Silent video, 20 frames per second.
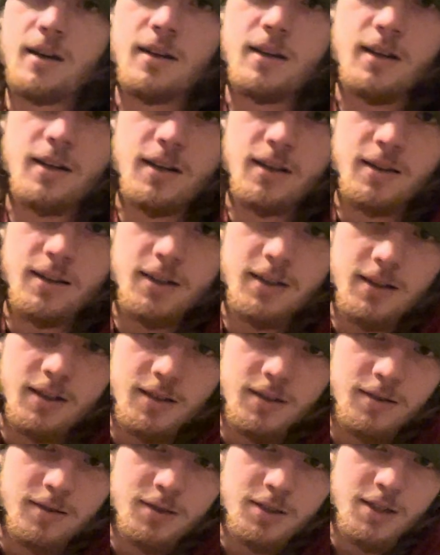Got
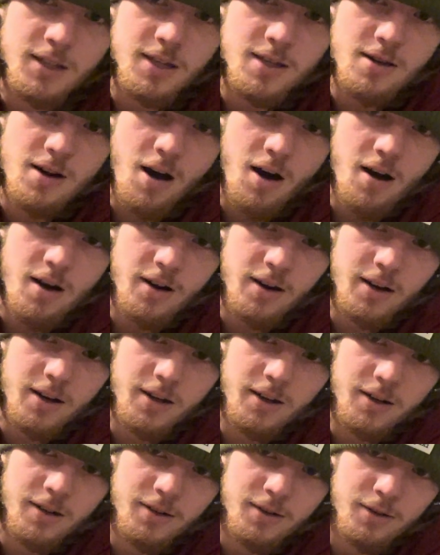the C-Knock
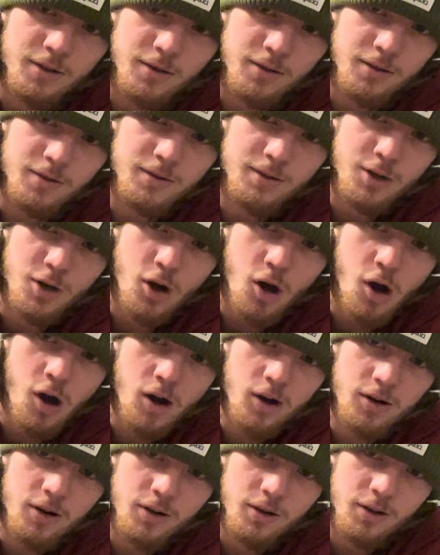or
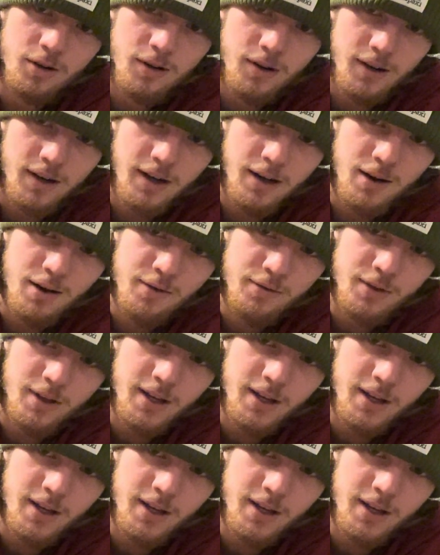Knock or however the